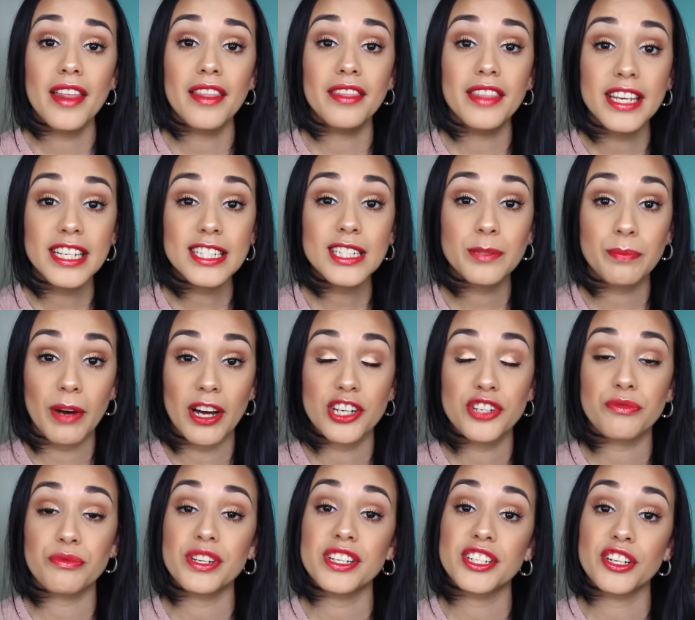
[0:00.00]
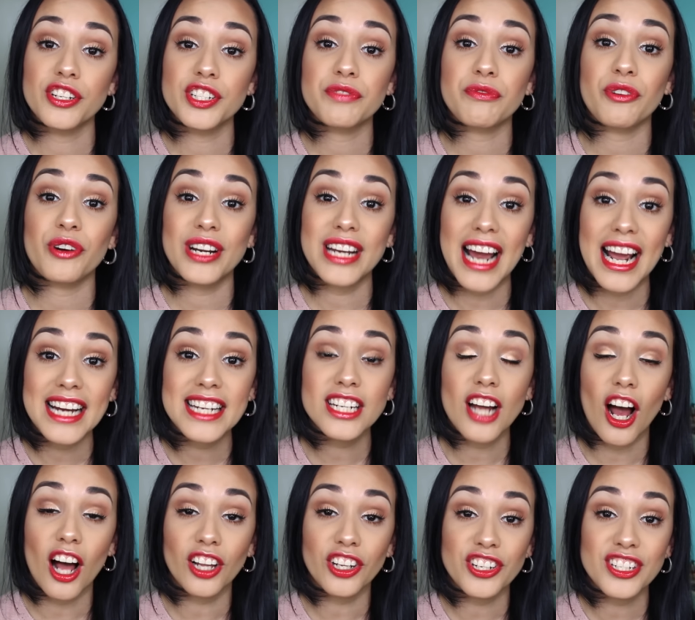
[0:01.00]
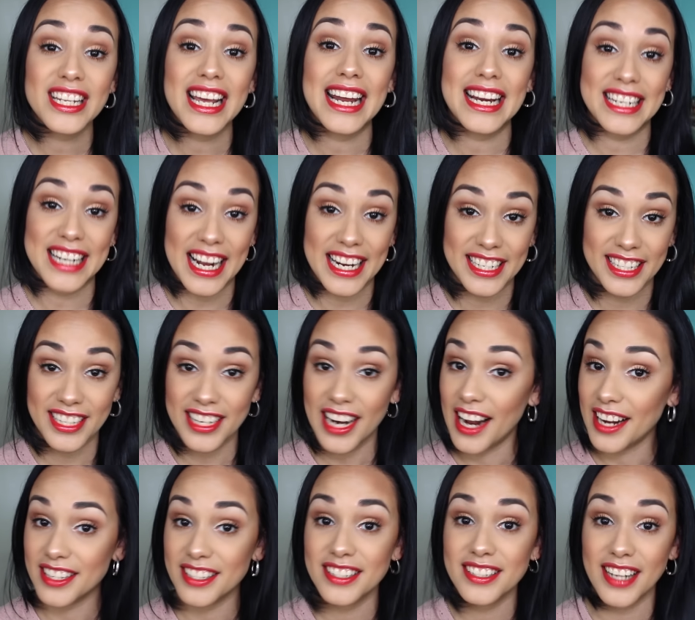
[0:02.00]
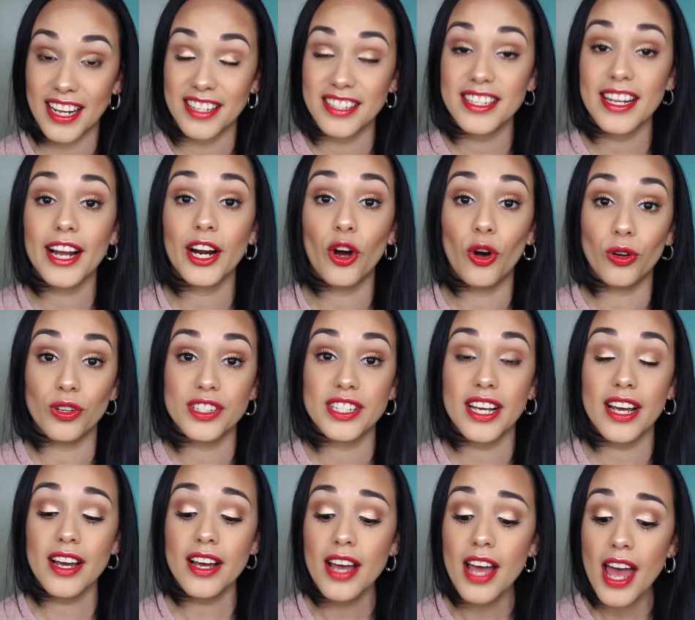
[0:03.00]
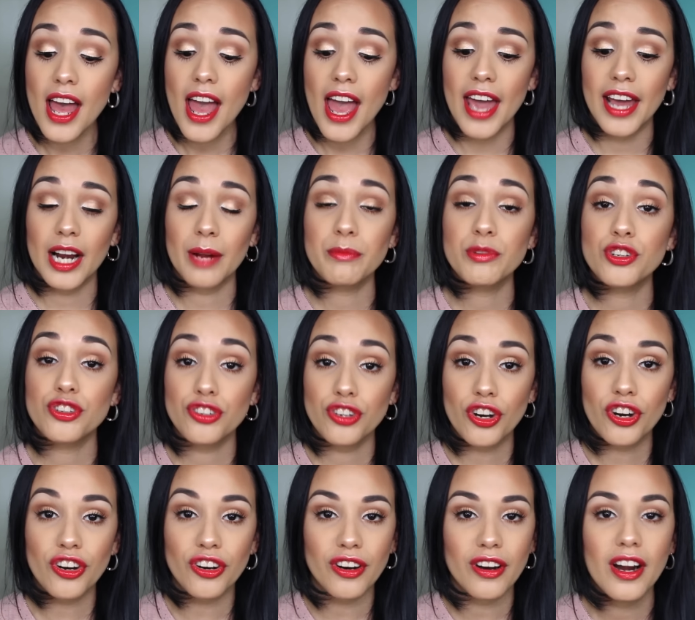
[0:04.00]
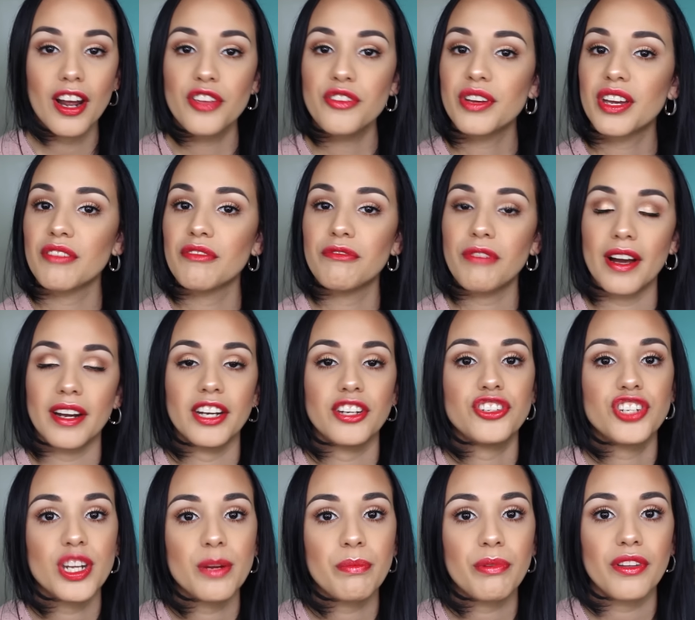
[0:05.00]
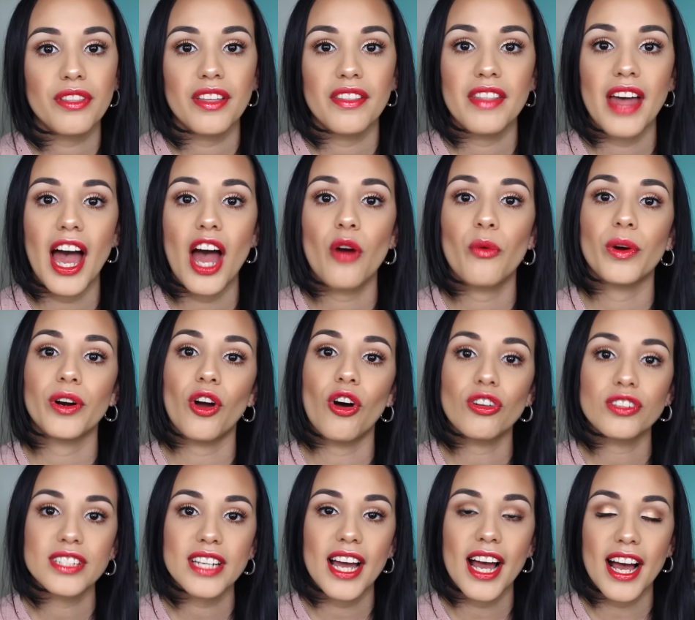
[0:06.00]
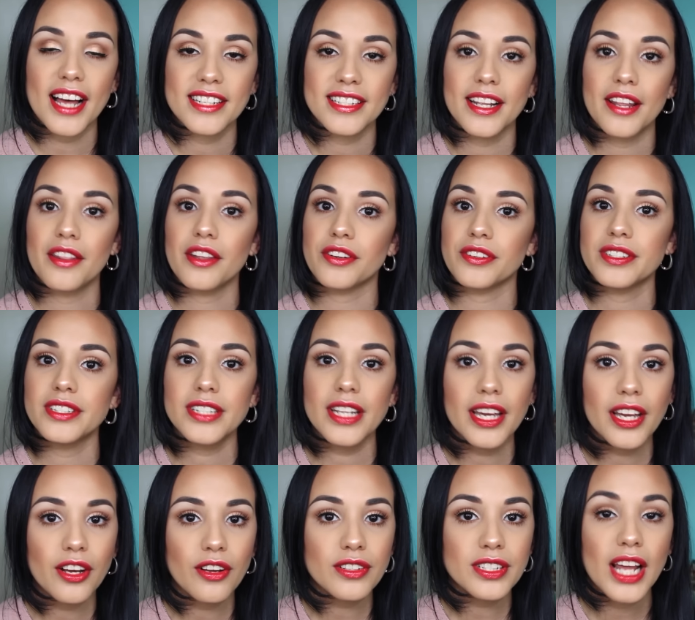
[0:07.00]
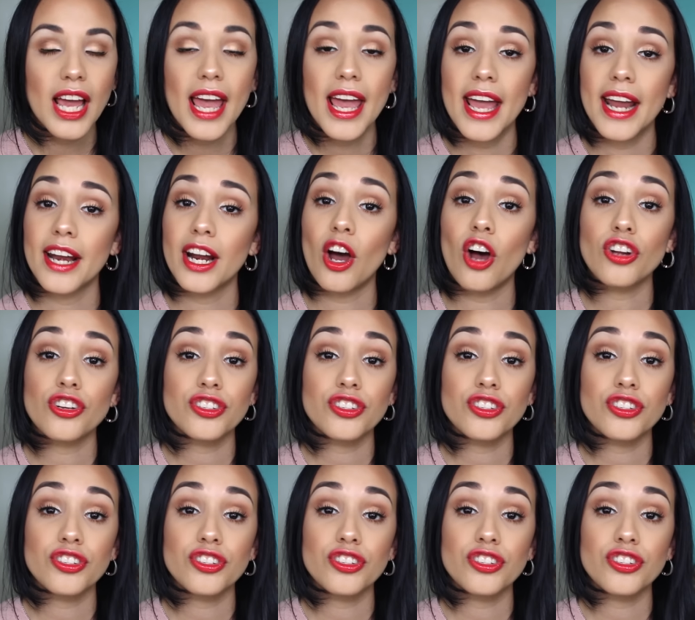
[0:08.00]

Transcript: This sponge retails for $9.99 at Ulta, and I'm sure you can find it cheaper than that when Ulta has their sales. It